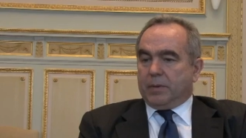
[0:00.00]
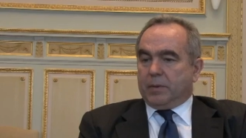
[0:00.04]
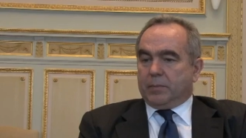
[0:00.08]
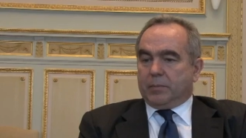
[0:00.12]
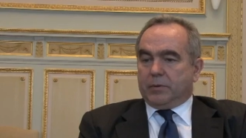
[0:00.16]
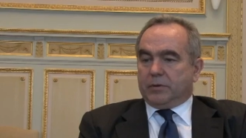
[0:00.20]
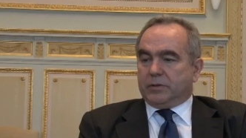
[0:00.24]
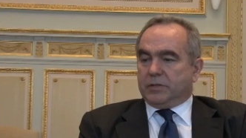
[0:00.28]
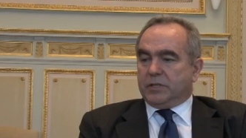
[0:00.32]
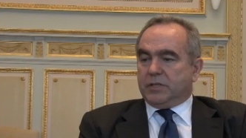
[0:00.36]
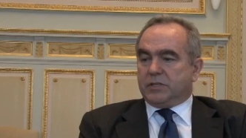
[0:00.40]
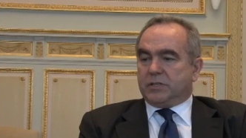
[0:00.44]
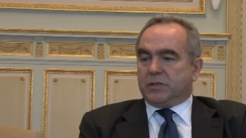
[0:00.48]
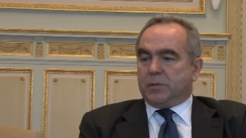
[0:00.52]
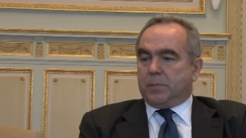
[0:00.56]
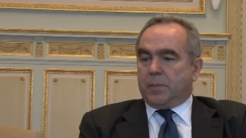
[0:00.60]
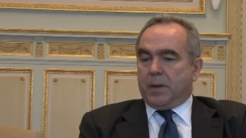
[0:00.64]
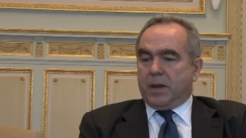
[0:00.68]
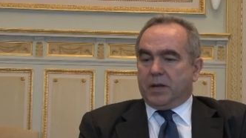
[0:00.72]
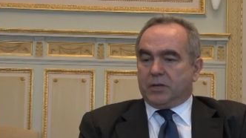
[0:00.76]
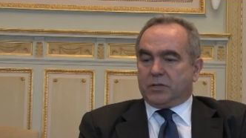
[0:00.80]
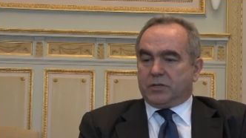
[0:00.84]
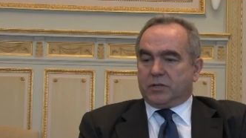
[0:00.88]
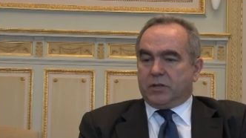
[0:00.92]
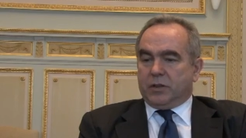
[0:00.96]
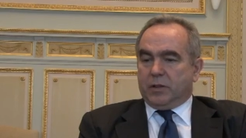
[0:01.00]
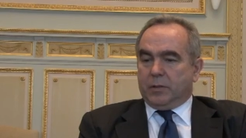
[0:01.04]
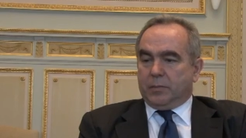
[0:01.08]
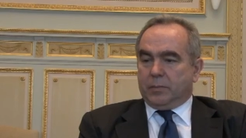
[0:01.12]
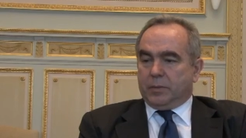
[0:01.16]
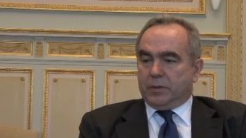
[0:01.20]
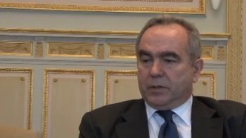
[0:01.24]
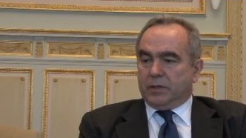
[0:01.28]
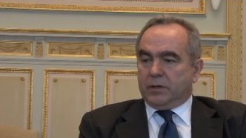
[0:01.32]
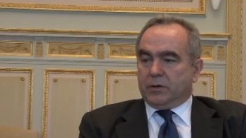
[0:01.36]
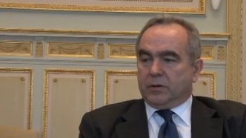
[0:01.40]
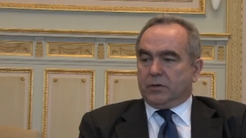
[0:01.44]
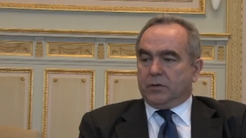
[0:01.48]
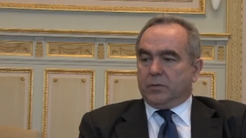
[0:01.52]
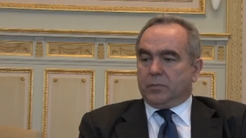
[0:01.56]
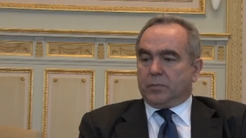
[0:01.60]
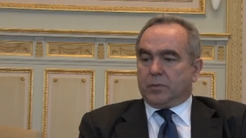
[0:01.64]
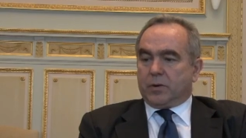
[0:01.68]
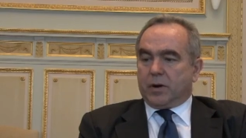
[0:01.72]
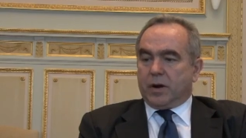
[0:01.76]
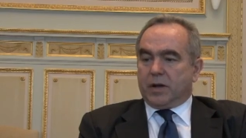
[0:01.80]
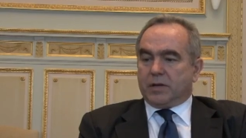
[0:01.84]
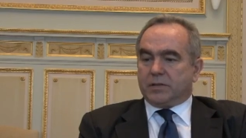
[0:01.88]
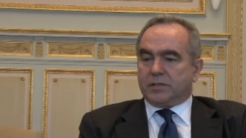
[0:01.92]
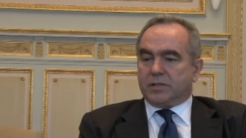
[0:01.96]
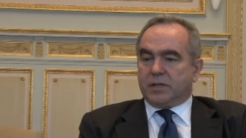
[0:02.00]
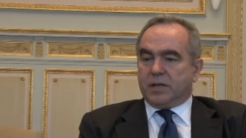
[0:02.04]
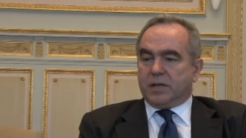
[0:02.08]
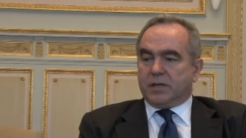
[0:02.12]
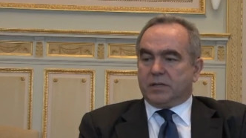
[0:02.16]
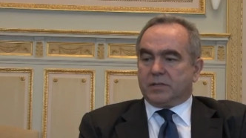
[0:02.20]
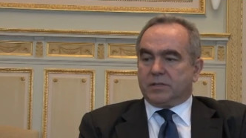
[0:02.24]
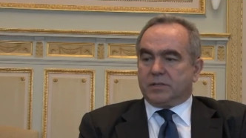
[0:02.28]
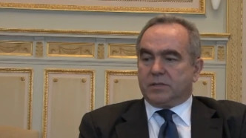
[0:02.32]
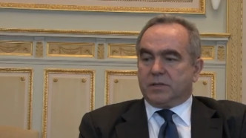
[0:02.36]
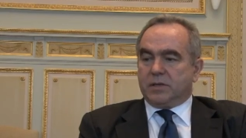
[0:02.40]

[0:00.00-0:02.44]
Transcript: participation in the political process,